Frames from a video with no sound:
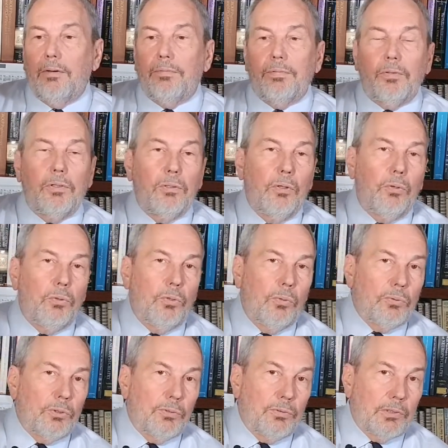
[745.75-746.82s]
Add a very low
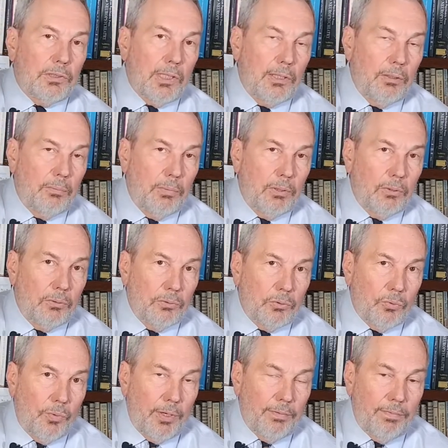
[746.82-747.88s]
dose of
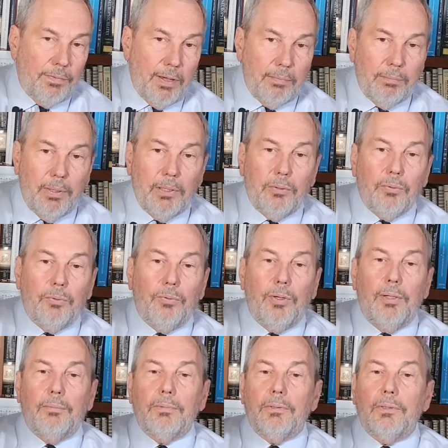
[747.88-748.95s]
cytomel, 25
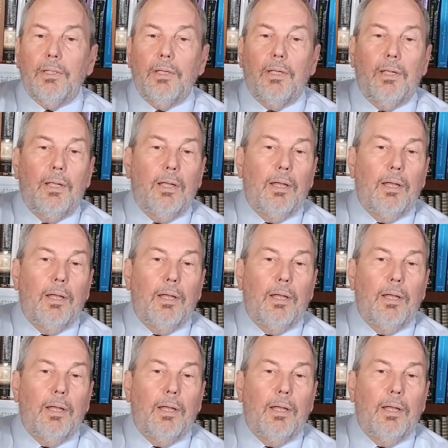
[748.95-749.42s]
micrograms.